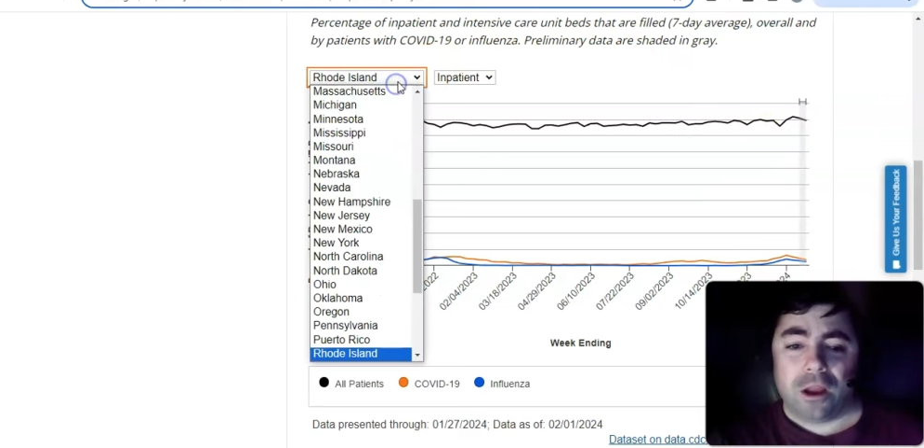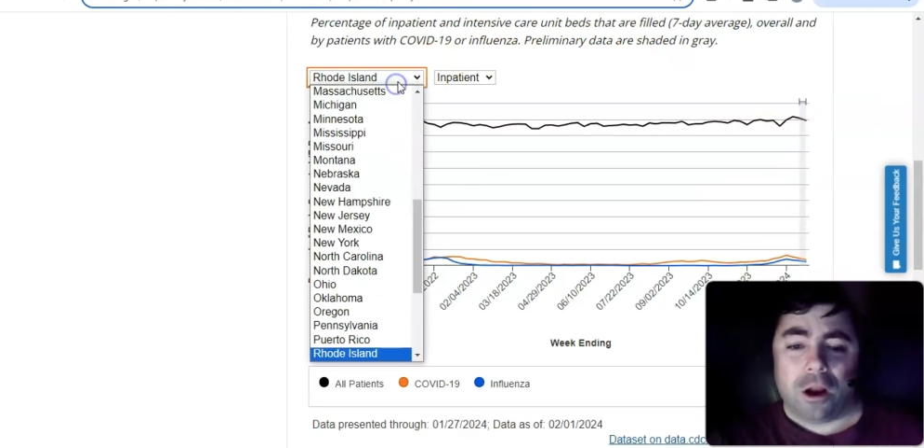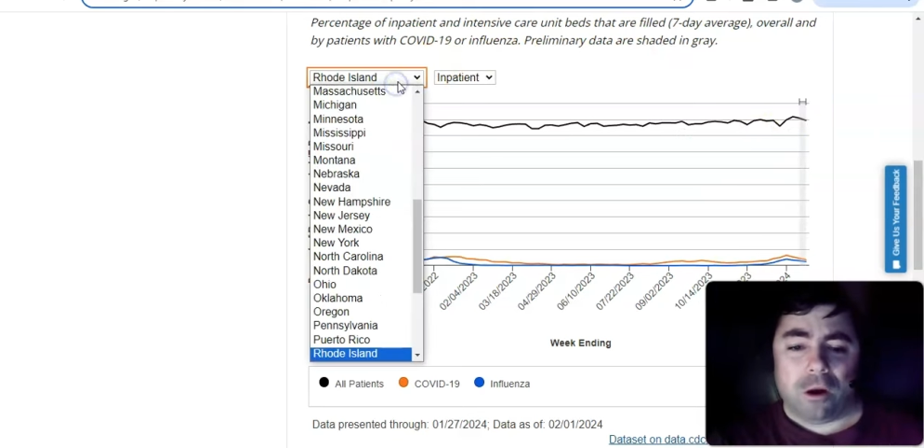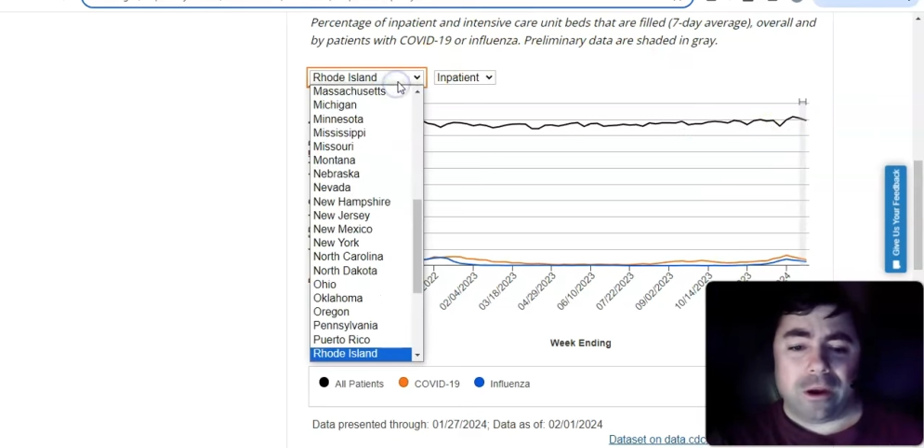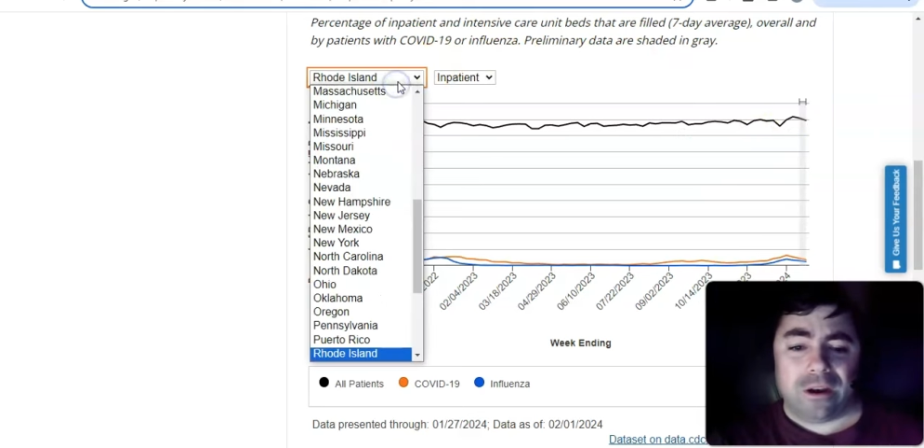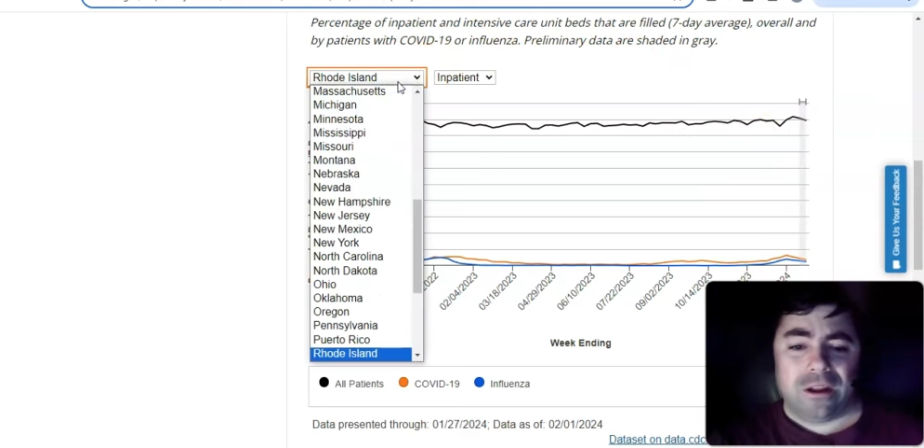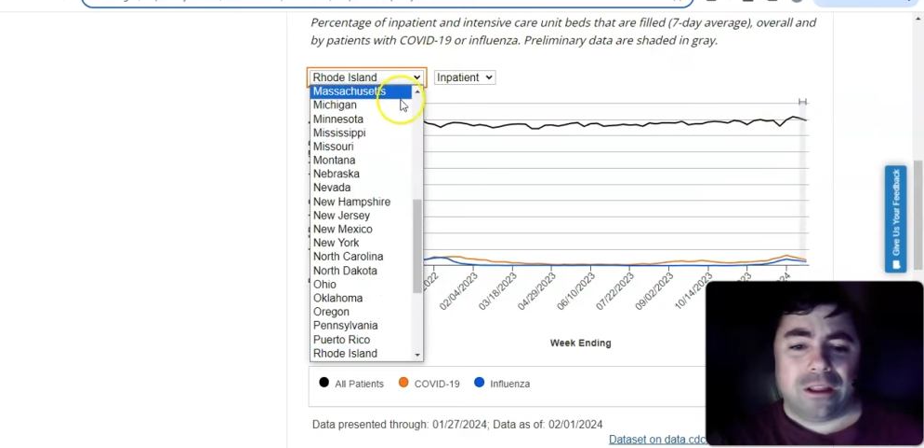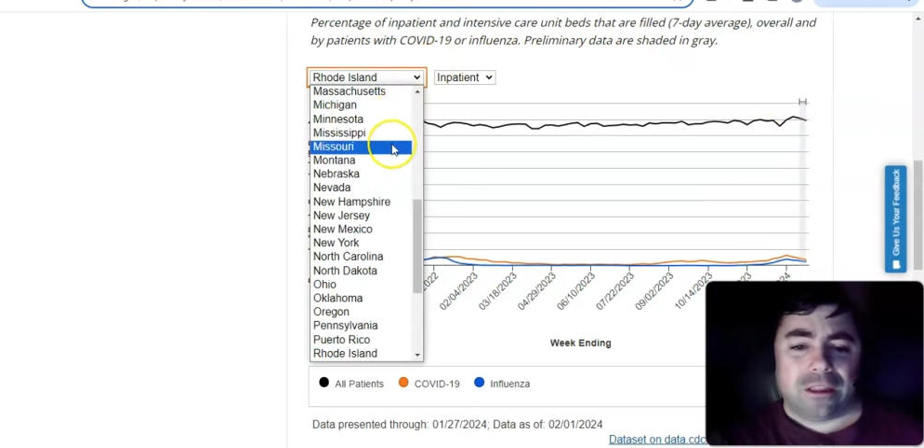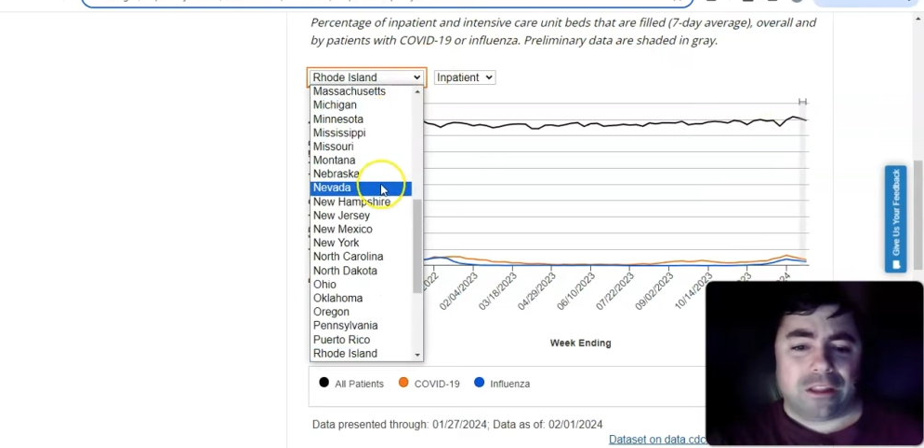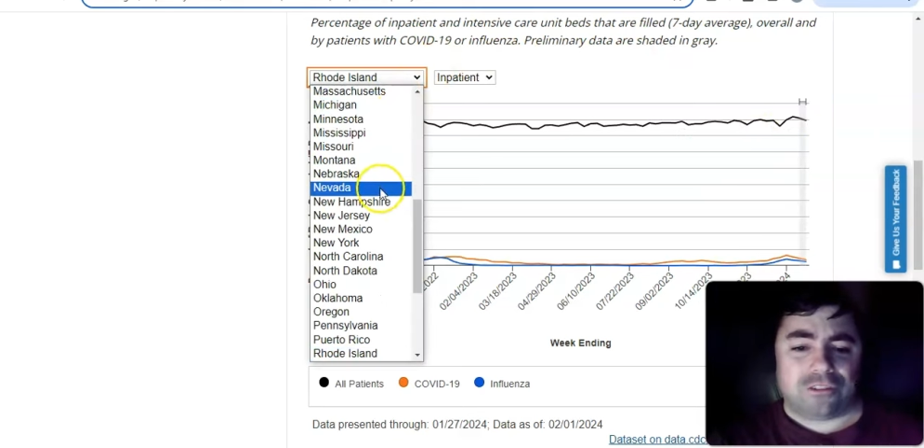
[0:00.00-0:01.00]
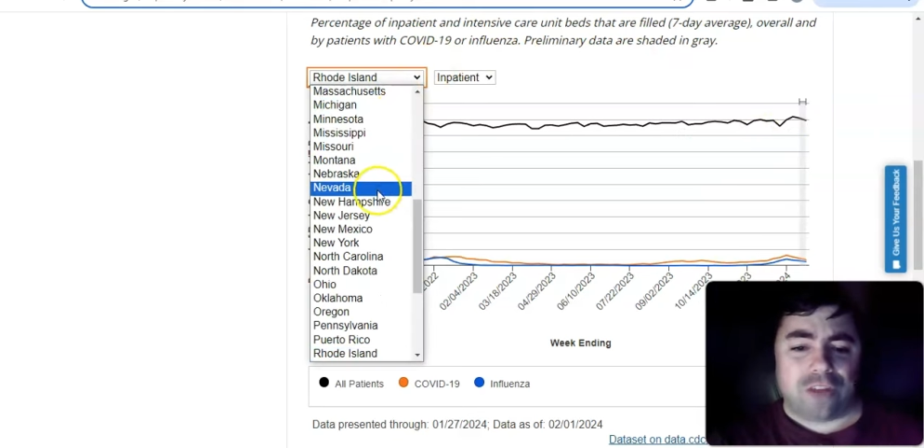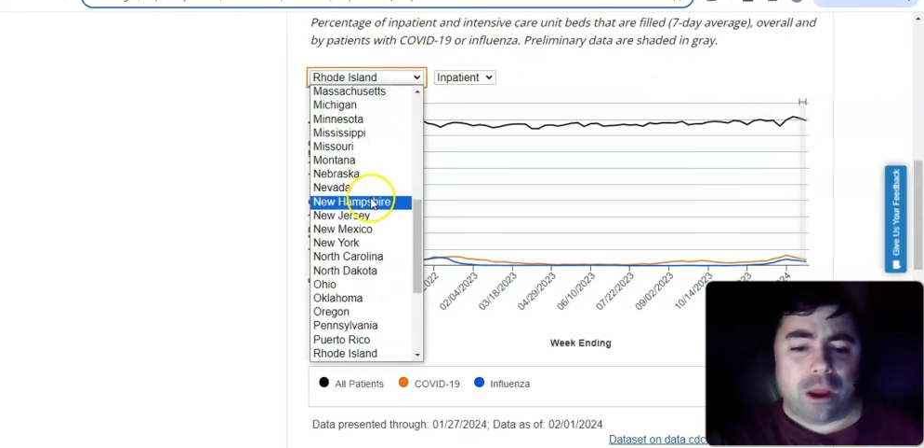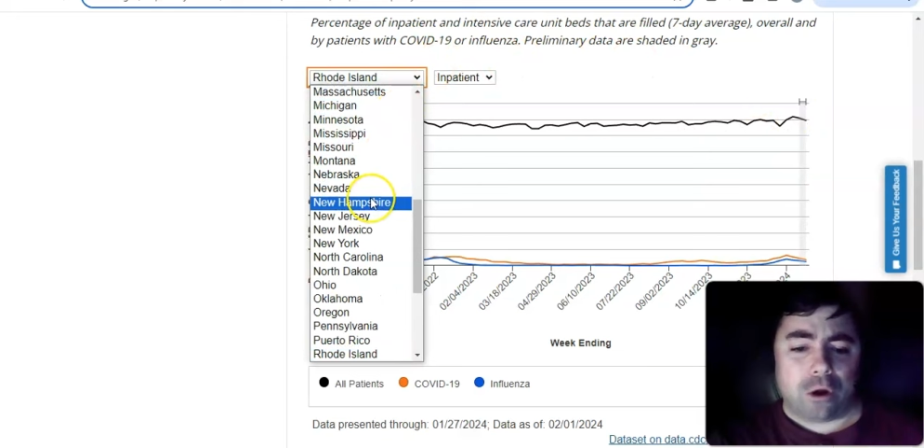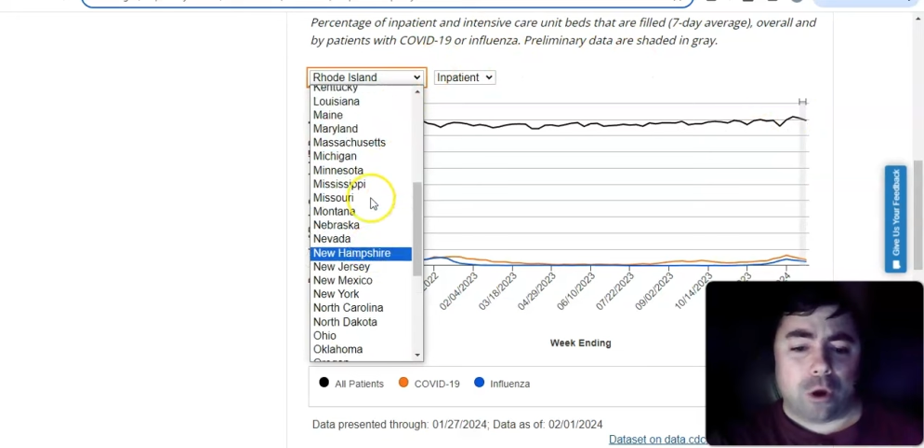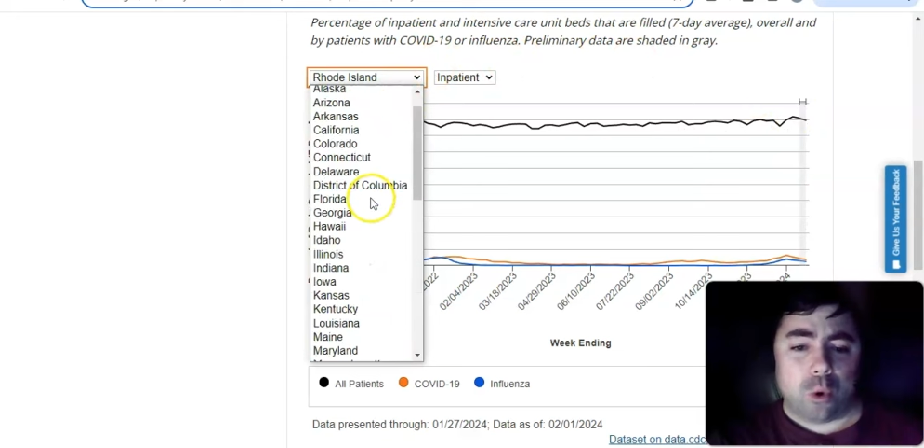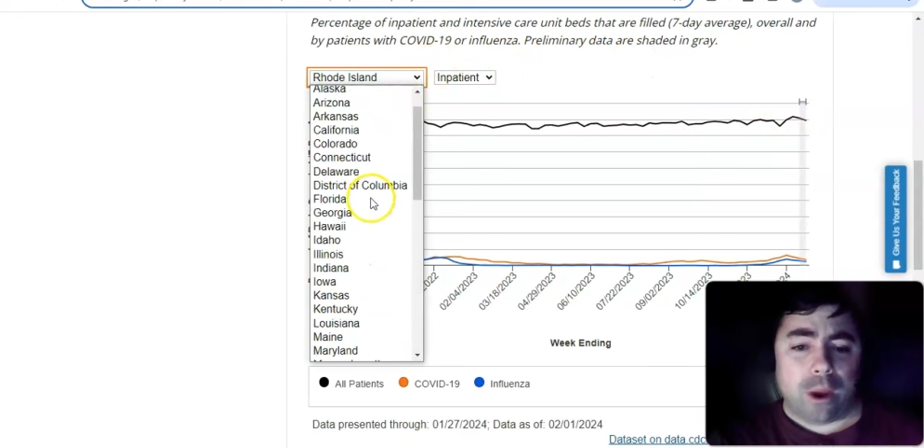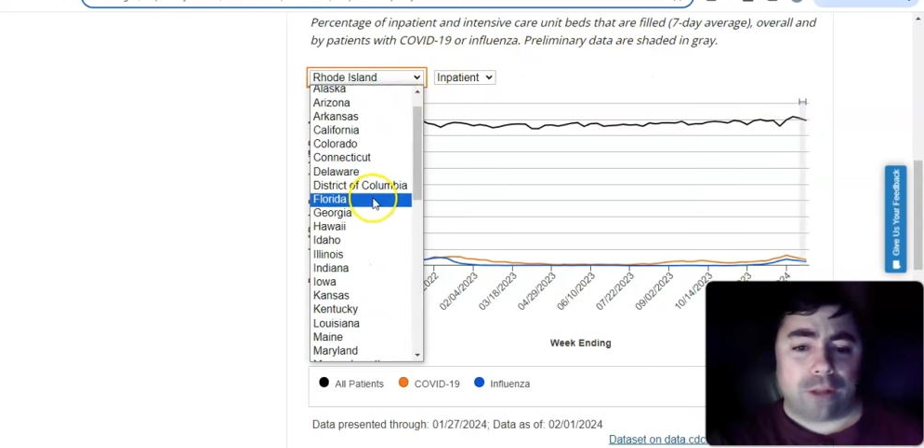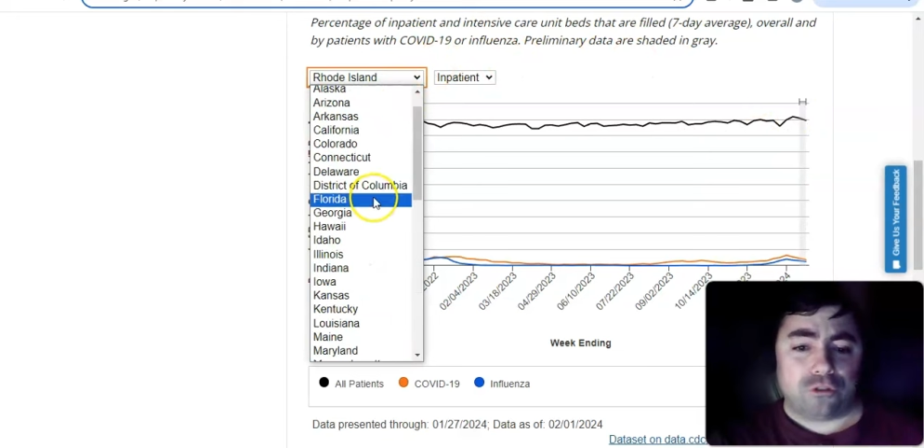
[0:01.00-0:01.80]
All right. Let's now go out